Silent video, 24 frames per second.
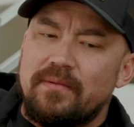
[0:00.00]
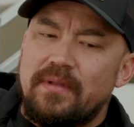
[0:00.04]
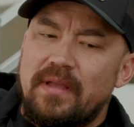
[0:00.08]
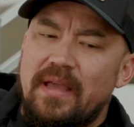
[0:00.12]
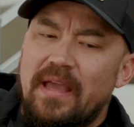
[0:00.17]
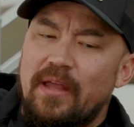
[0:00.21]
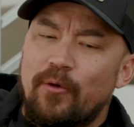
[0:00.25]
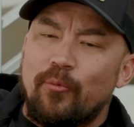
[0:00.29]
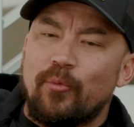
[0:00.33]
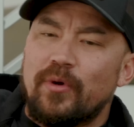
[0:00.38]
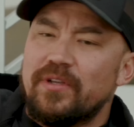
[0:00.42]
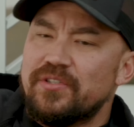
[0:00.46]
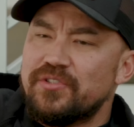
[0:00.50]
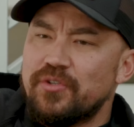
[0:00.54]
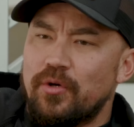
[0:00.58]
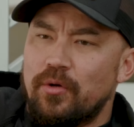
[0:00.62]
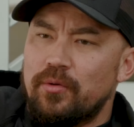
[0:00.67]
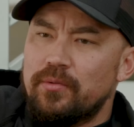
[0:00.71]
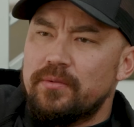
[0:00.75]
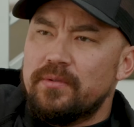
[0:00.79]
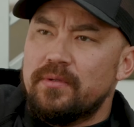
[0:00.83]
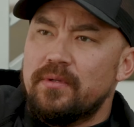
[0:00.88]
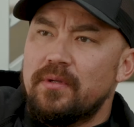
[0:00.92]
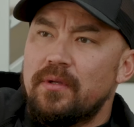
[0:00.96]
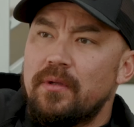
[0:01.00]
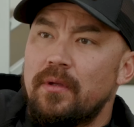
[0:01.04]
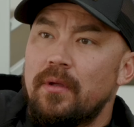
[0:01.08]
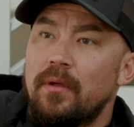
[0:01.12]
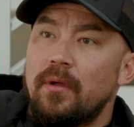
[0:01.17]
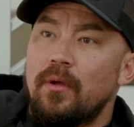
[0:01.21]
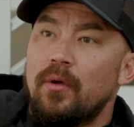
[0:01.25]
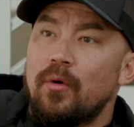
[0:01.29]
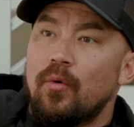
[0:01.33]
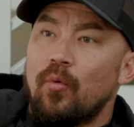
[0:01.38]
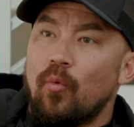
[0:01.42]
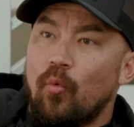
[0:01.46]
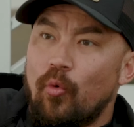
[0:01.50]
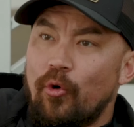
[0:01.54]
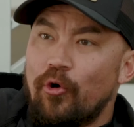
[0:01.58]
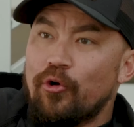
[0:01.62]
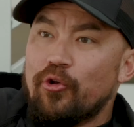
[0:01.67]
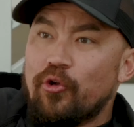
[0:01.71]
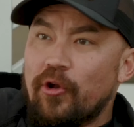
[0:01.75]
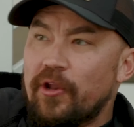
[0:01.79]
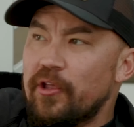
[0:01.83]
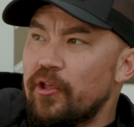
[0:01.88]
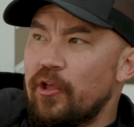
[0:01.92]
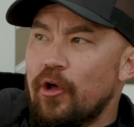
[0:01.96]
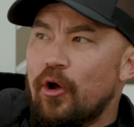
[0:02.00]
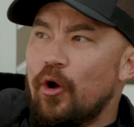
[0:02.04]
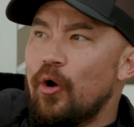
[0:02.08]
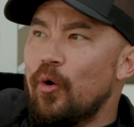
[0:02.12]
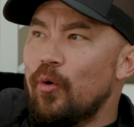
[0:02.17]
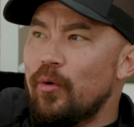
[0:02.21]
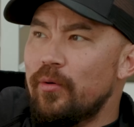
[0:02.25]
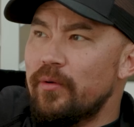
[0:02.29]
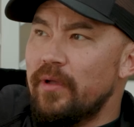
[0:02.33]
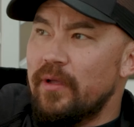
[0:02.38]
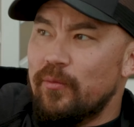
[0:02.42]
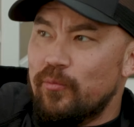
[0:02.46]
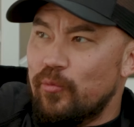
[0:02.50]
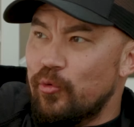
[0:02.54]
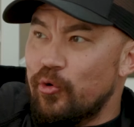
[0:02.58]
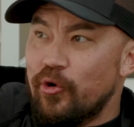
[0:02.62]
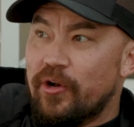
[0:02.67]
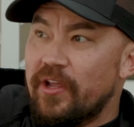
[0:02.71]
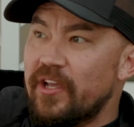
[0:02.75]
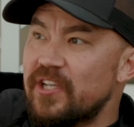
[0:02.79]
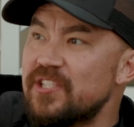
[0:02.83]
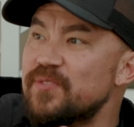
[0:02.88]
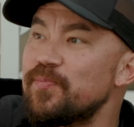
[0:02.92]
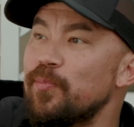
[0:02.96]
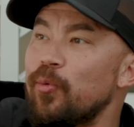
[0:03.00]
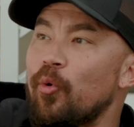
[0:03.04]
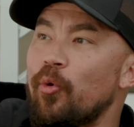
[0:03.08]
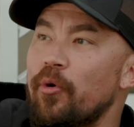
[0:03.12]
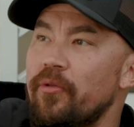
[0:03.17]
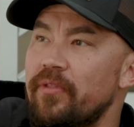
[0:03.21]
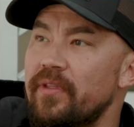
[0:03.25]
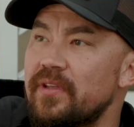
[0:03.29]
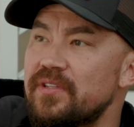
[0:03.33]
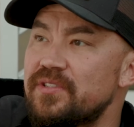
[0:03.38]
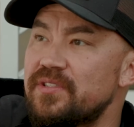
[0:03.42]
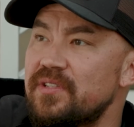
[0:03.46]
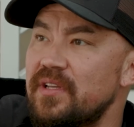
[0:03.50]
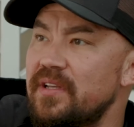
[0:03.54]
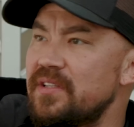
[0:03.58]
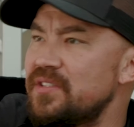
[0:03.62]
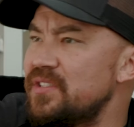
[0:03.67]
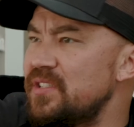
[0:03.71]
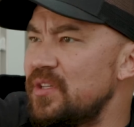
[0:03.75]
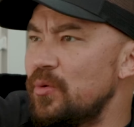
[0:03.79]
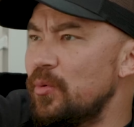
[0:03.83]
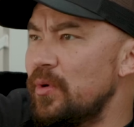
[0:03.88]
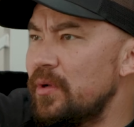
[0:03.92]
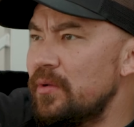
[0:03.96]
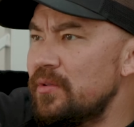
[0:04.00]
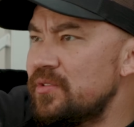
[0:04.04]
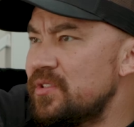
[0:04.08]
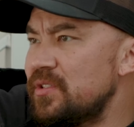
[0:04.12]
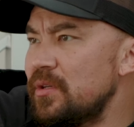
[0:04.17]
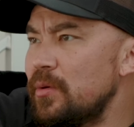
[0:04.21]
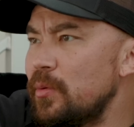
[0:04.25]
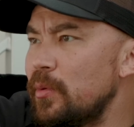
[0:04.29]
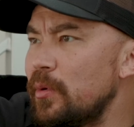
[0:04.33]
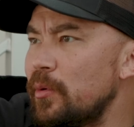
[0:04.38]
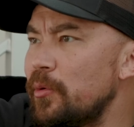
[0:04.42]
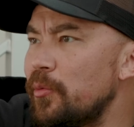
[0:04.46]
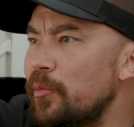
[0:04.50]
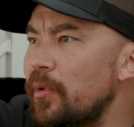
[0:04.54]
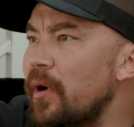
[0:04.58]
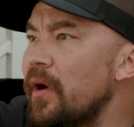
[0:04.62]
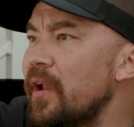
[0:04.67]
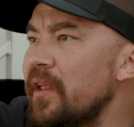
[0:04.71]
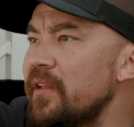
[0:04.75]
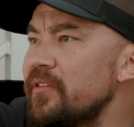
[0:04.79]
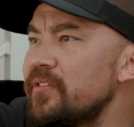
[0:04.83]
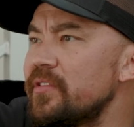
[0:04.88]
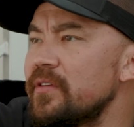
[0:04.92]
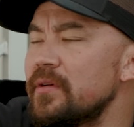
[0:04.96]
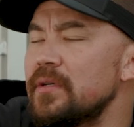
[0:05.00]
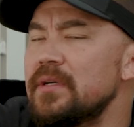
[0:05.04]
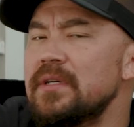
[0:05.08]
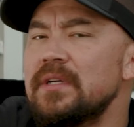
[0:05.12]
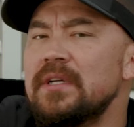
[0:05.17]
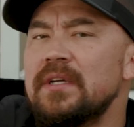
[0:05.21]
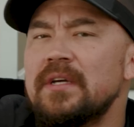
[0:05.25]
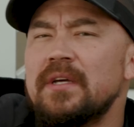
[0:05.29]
end result. We're going to go and we're going to explore this and see what we run into.